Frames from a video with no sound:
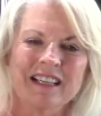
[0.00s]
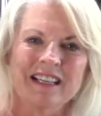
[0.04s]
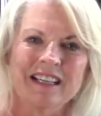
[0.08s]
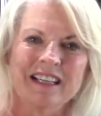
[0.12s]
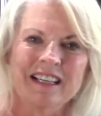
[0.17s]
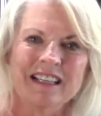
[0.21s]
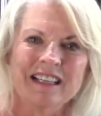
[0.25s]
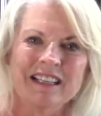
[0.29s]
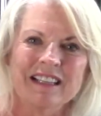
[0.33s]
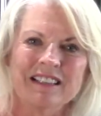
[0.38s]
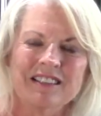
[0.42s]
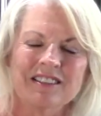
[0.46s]

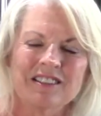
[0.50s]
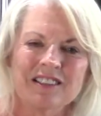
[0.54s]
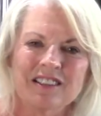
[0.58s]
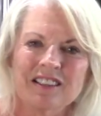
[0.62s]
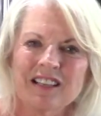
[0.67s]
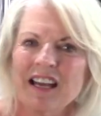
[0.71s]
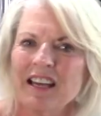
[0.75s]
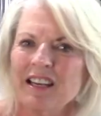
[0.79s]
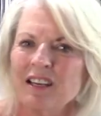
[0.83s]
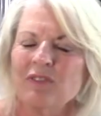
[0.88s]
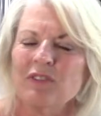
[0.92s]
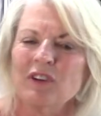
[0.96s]
and
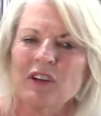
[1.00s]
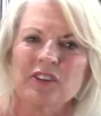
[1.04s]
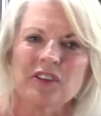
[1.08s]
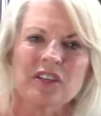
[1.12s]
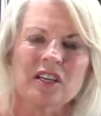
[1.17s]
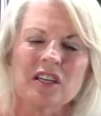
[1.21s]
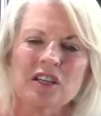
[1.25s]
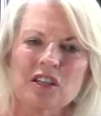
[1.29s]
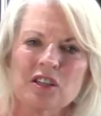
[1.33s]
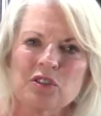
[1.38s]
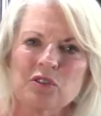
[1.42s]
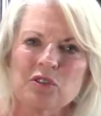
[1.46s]
kind of on the
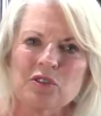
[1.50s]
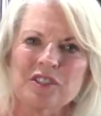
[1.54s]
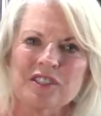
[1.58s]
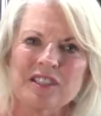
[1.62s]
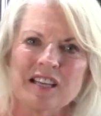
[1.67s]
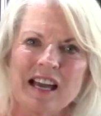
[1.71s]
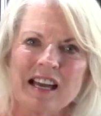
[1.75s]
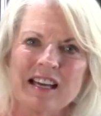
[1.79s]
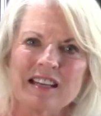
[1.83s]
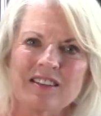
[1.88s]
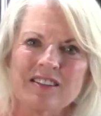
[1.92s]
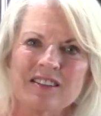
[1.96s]
other
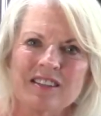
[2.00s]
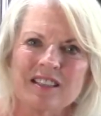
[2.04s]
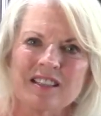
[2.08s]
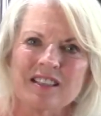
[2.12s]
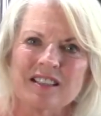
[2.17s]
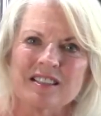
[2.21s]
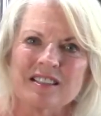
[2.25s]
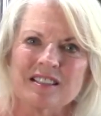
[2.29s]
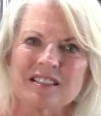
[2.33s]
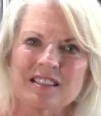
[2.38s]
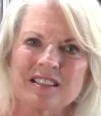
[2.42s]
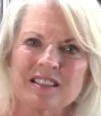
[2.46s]
side of
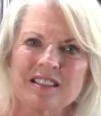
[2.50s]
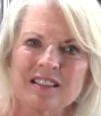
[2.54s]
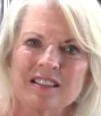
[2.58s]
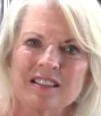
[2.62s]
this.